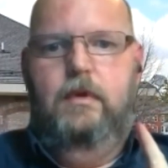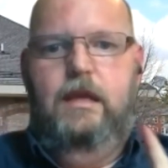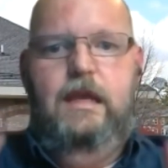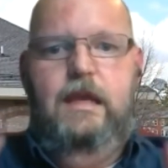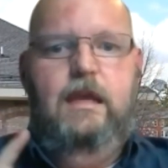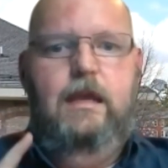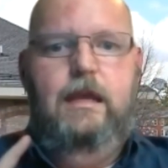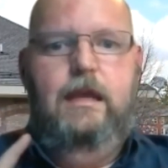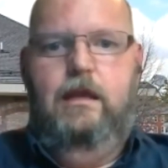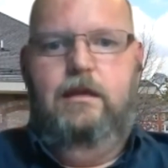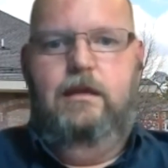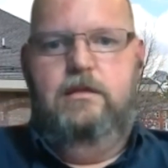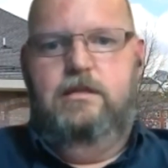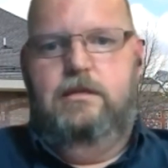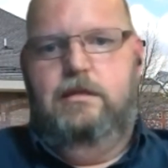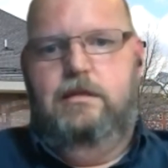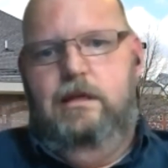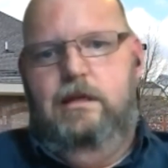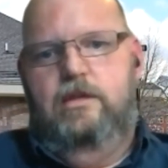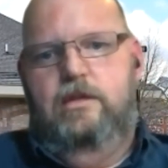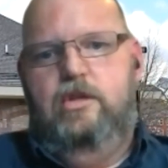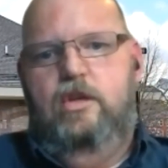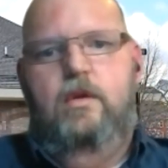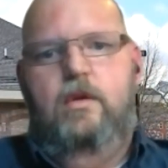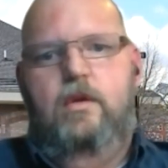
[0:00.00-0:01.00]
it's
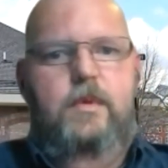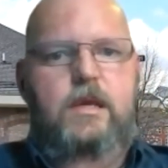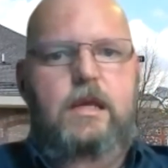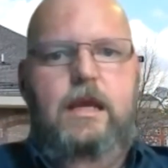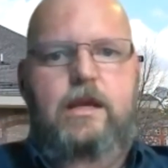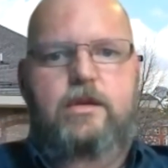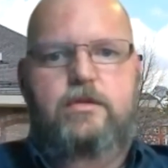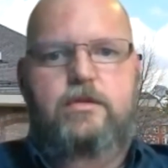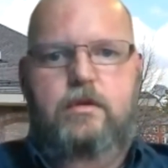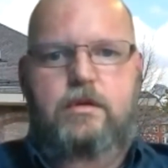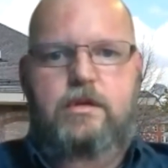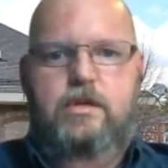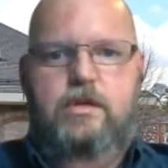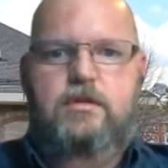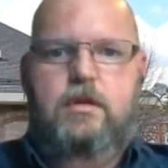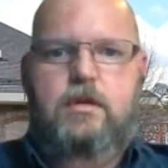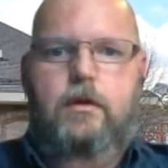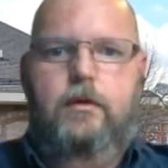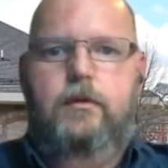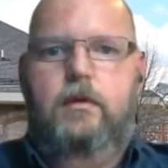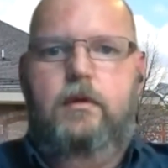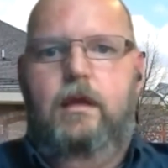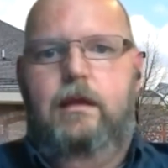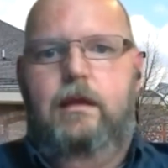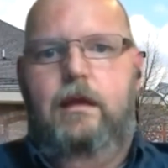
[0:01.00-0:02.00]
human nature to
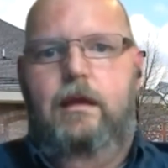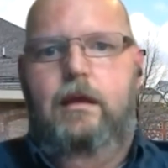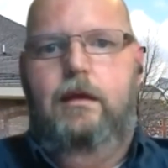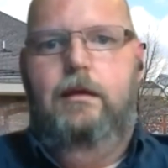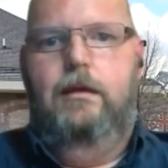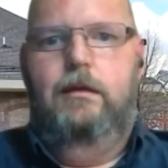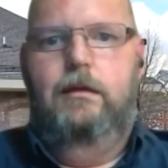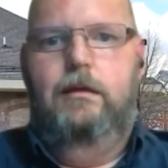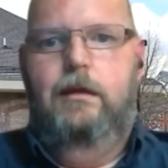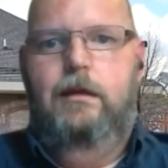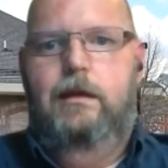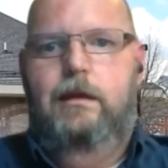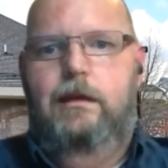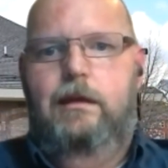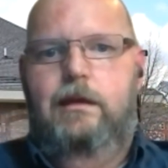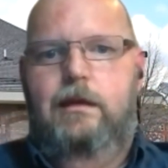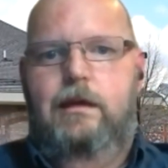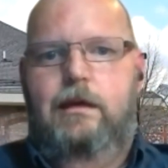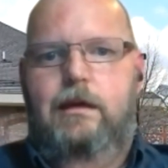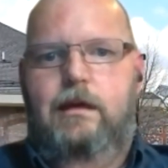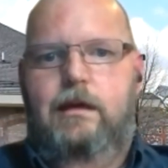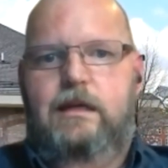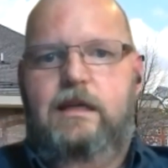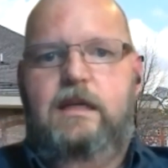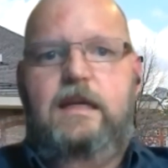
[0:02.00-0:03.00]
start thinking
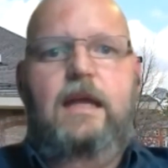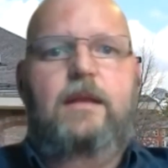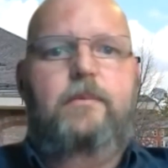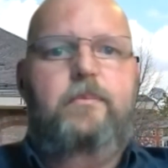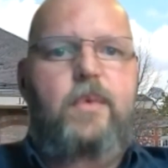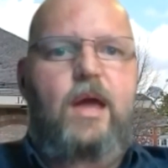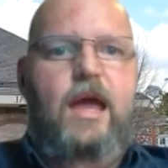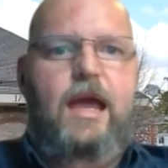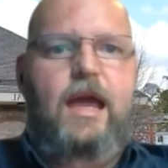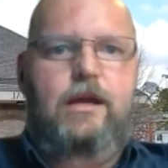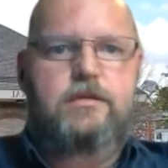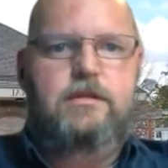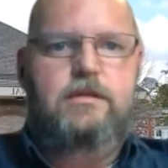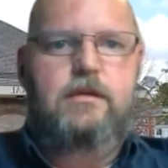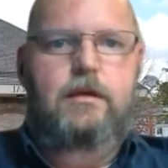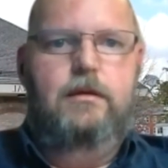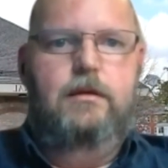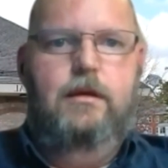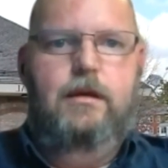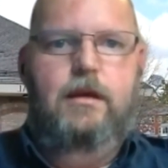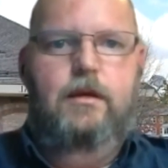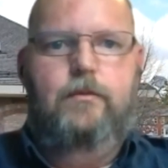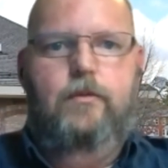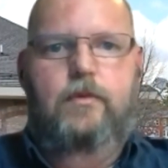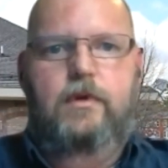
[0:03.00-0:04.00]
cutbacks
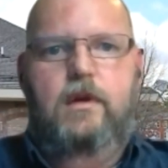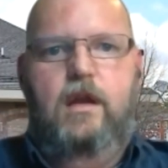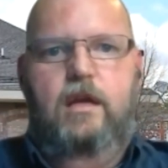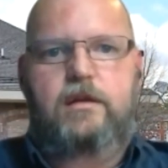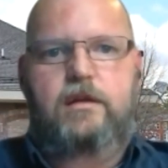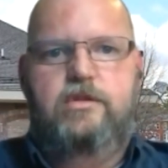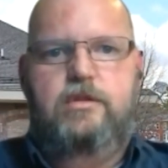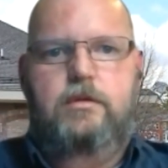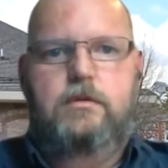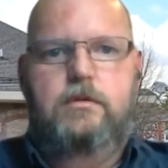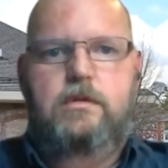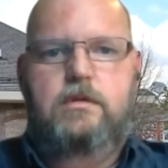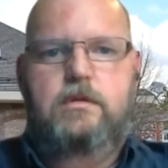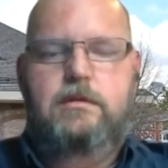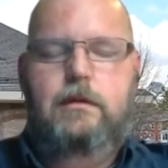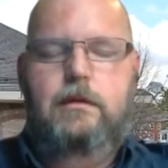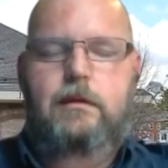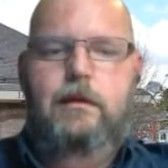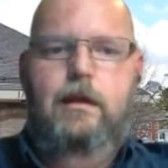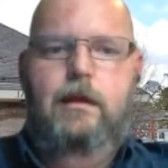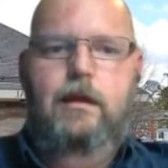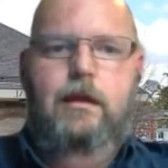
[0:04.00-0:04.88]
and reductions.